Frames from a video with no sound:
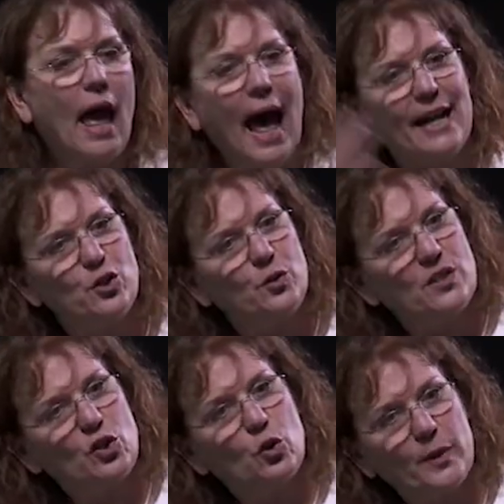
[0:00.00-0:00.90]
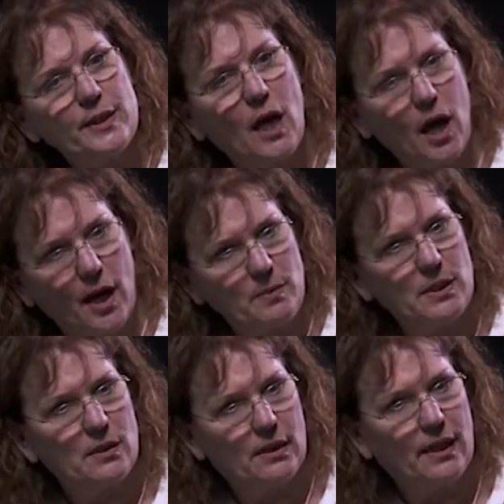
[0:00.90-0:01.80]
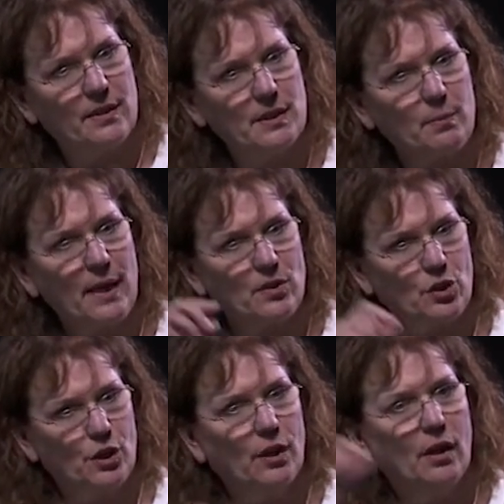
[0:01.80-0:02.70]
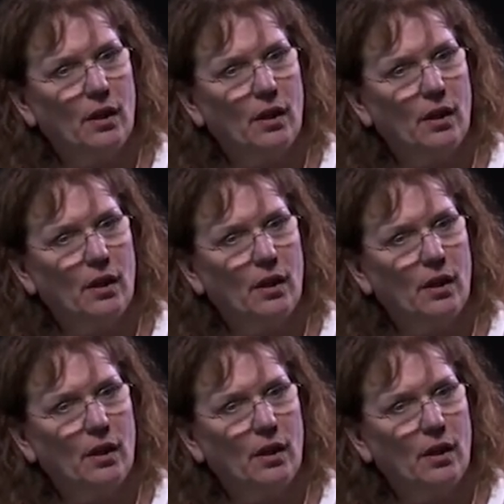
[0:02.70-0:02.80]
I do this 3 times in the semester.